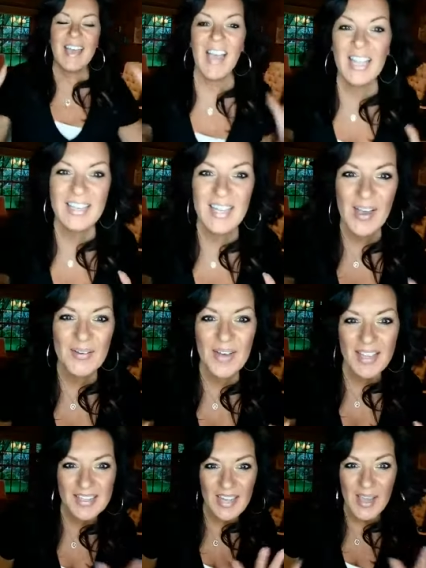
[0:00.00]
Hello,
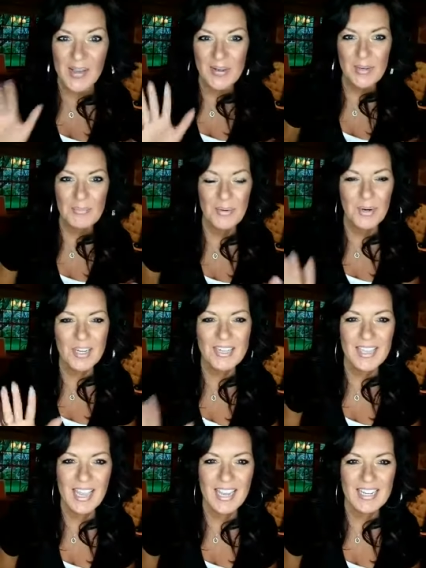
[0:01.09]
hello. Good morning,
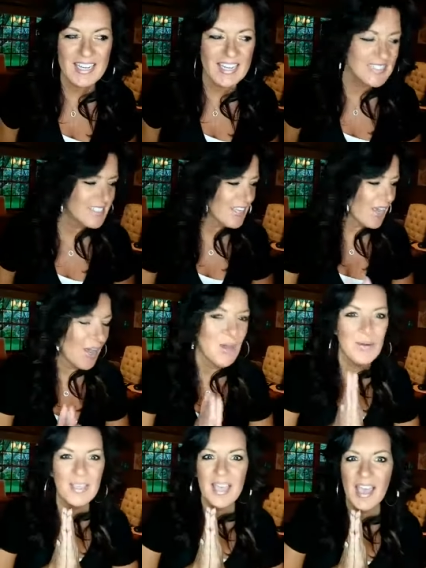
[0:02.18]
ladies.
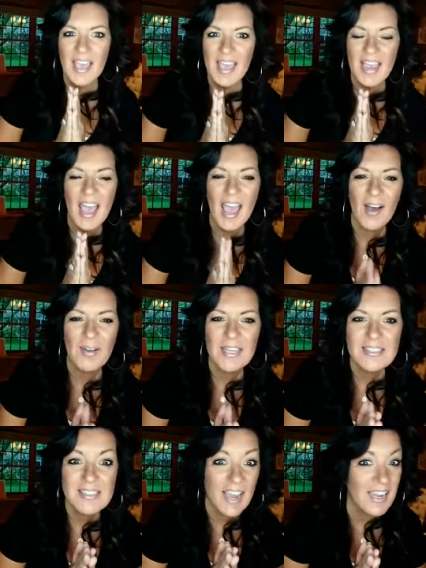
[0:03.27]
Okay, how
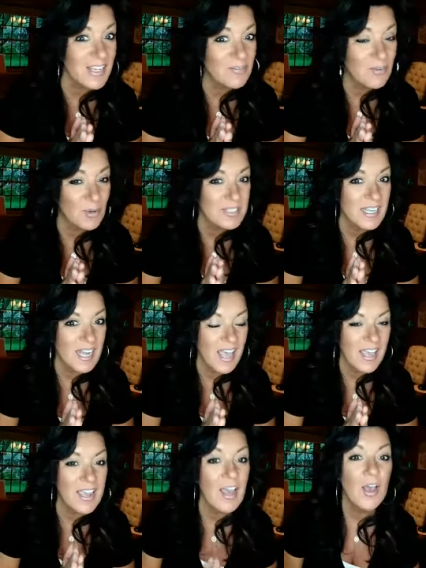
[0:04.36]
exciting for
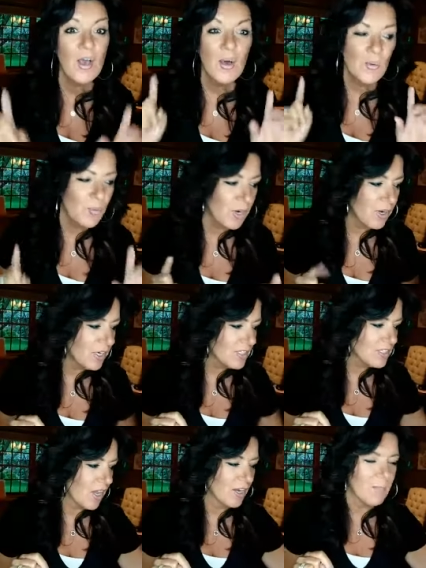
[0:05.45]
today. We're going to
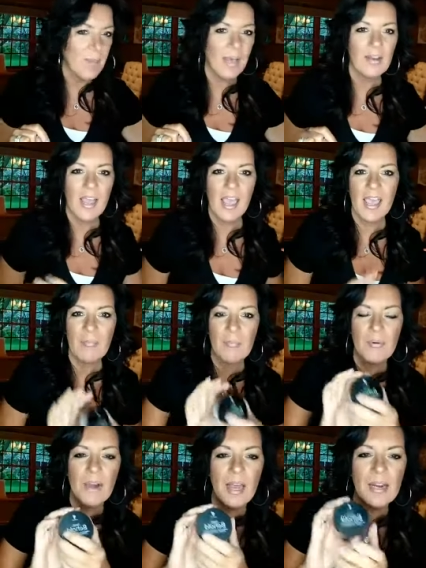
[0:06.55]
talk about a
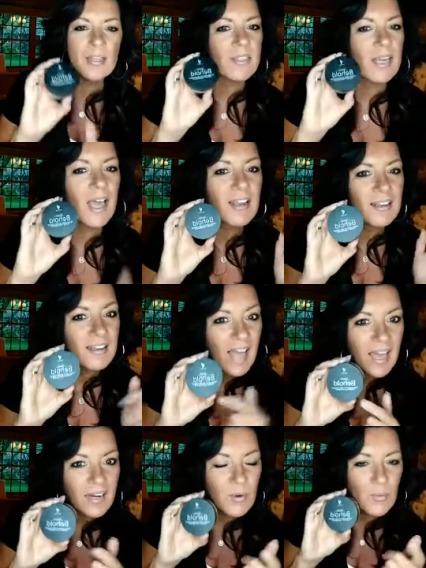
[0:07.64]
product that a
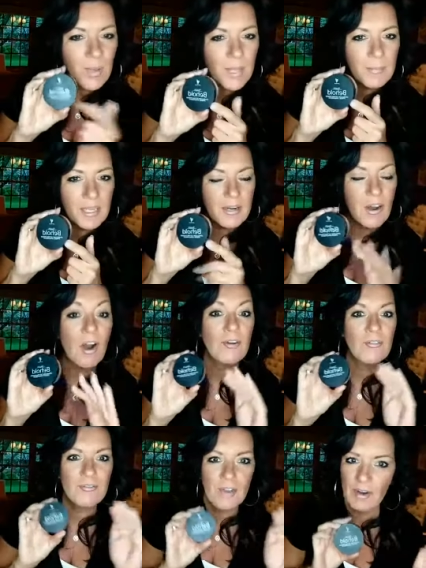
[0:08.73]
lot of women
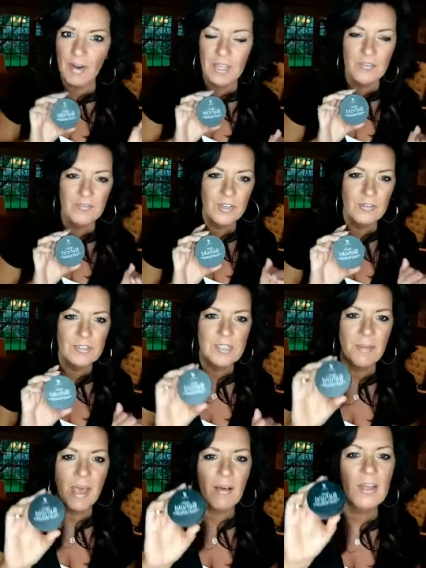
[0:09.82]
are very confused
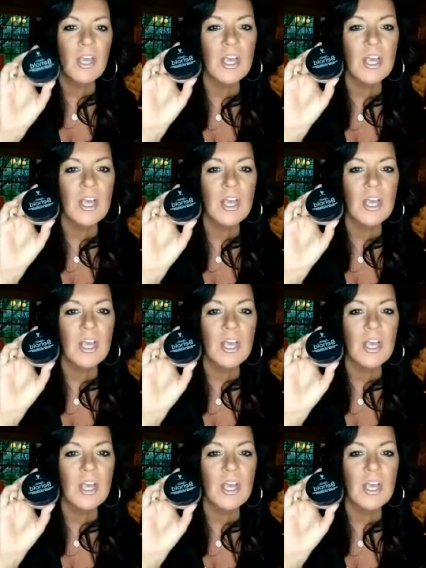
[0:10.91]
about